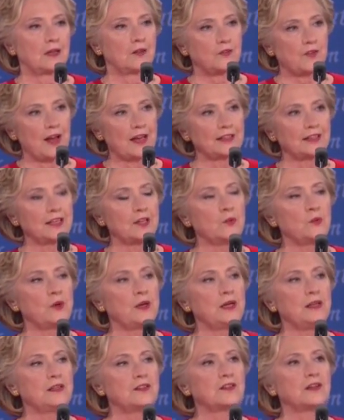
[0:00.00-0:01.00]
Finally,
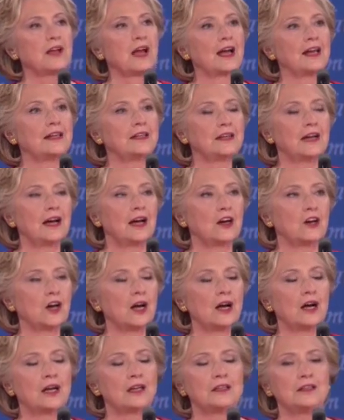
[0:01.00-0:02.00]
we tonight are
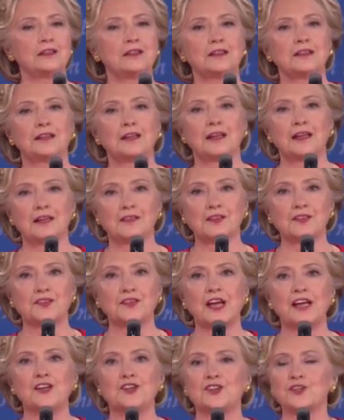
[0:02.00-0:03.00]
on the
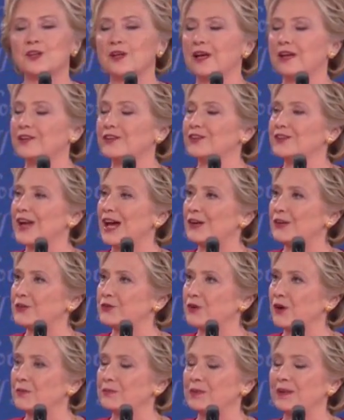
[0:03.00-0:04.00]
stage together, Donald
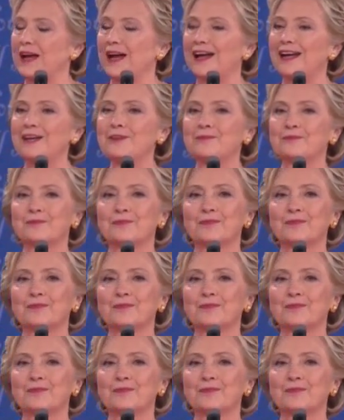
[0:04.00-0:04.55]
Trump and I.